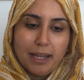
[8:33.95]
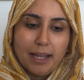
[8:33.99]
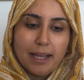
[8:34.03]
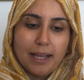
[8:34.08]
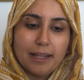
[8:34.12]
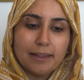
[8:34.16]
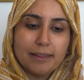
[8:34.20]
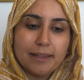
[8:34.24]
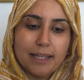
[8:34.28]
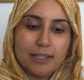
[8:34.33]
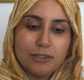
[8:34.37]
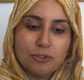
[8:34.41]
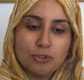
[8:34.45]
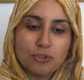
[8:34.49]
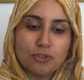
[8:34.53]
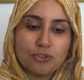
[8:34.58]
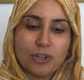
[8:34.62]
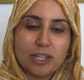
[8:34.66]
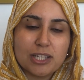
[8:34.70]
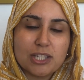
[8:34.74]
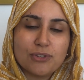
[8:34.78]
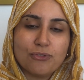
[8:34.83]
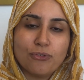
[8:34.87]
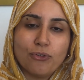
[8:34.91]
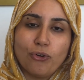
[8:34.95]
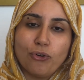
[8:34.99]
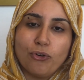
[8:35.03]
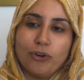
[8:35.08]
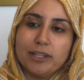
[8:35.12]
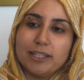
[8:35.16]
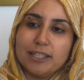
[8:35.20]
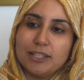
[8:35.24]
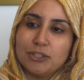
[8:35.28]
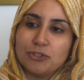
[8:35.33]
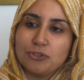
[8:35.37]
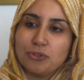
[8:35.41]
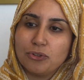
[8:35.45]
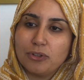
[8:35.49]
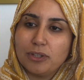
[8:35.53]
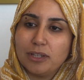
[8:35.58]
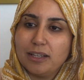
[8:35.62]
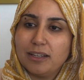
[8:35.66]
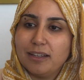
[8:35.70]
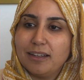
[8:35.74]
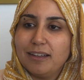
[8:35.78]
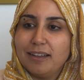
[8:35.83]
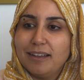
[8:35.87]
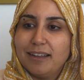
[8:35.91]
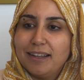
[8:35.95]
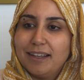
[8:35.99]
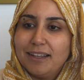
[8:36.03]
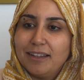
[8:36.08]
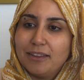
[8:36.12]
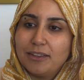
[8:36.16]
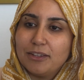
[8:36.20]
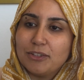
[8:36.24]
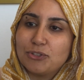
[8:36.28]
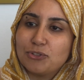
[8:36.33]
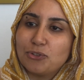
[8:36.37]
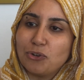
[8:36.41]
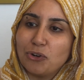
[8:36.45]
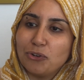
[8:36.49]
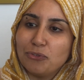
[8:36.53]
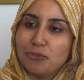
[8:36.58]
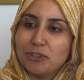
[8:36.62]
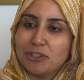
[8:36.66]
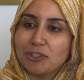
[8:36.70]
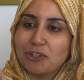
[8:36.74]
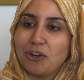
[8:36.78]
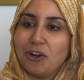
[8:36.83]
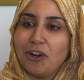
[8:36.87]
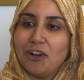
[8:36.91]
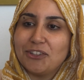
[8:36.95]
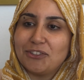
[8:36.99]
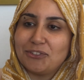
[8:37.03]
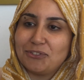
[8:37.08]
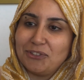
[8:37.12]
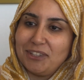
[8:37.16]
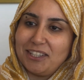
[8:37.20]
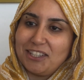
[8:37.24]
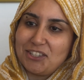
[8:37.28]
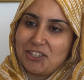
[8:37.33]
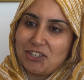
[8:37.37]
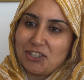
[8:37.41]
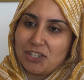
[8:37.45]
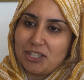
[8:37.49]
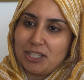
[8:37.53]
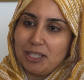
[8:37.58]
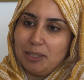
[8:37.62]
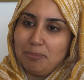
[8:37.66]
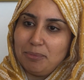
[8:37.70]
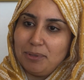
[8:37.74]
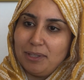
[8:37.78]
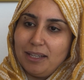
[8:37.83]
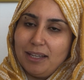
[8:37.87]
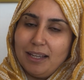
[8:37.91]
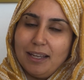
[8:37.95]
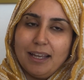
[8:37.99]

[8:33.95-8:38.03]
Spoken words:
and then to transfer it into the servant-God relationship,